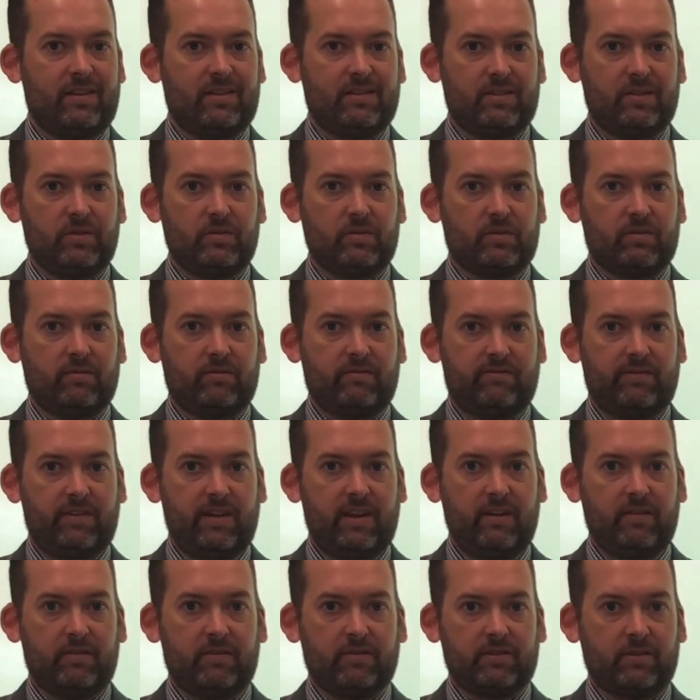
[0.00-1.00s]
instills some
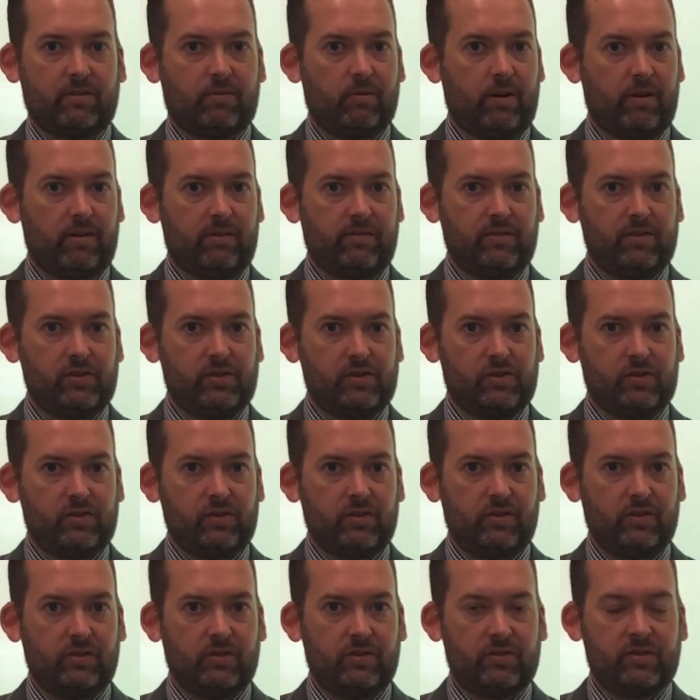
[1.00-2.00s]
fear into quite a few
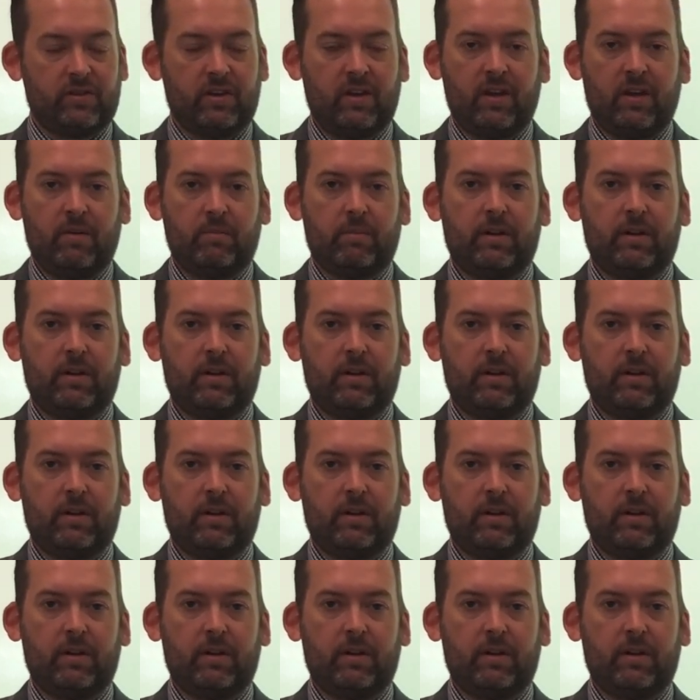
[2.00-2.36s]
students,